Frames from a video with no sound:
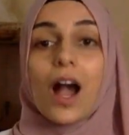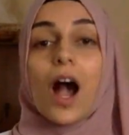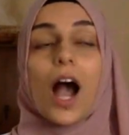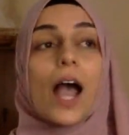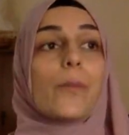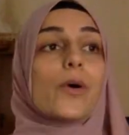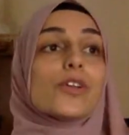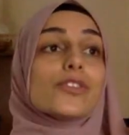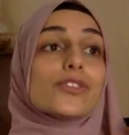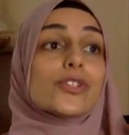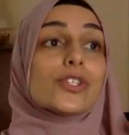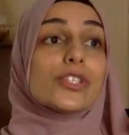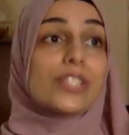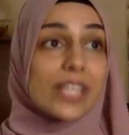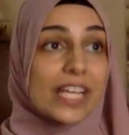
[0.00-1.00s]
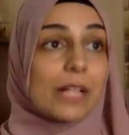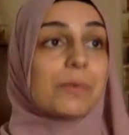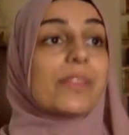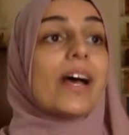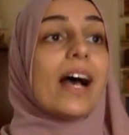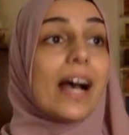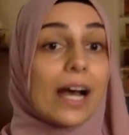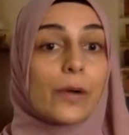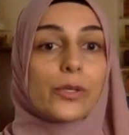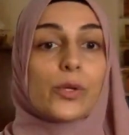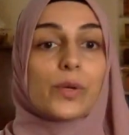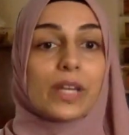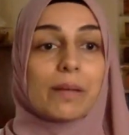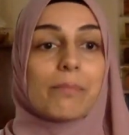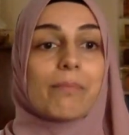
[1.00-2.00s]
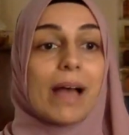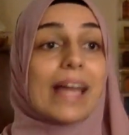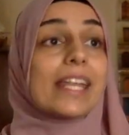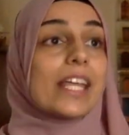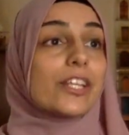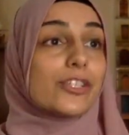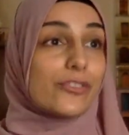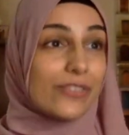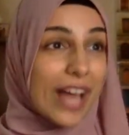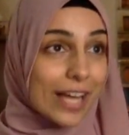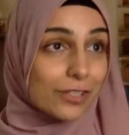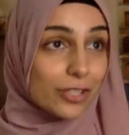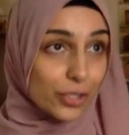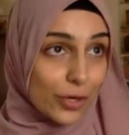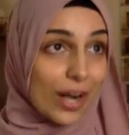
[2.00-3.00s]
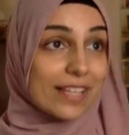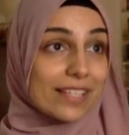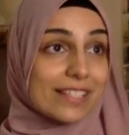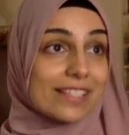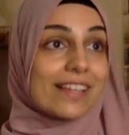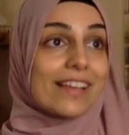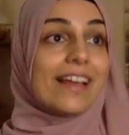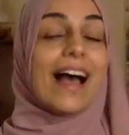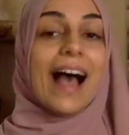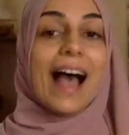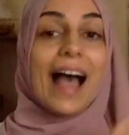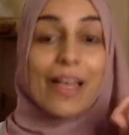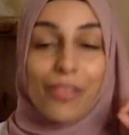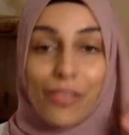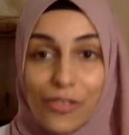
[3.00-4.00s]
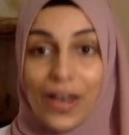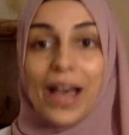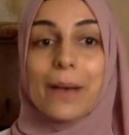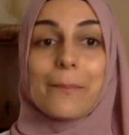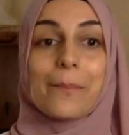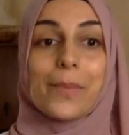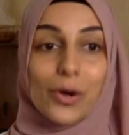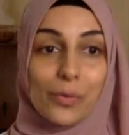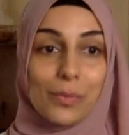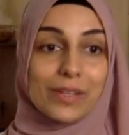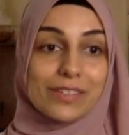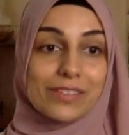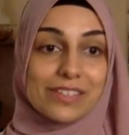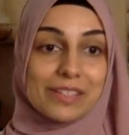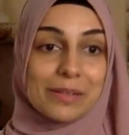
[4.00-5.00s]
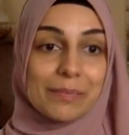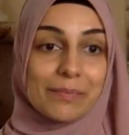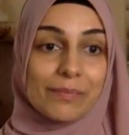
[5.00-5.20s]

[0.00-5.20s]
I want to deal with how you can manage that stress at that moment.